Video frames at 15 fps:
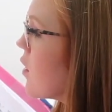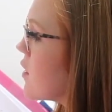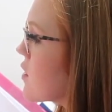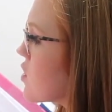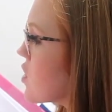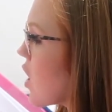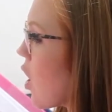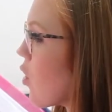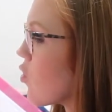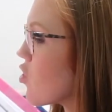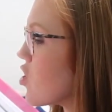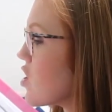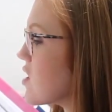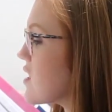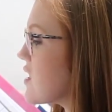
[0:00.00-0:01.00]
So
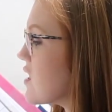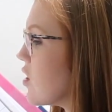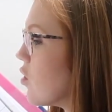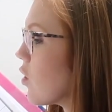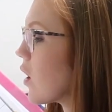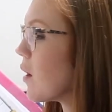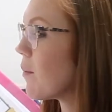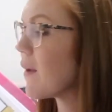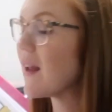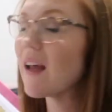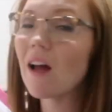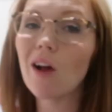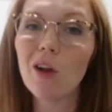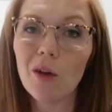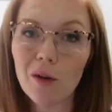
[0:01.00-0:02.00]
she's still going to be
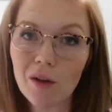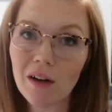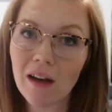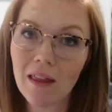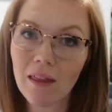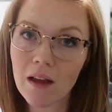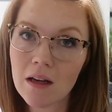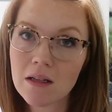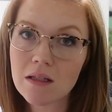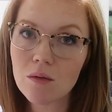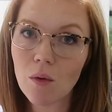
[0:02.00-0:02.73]
included in this,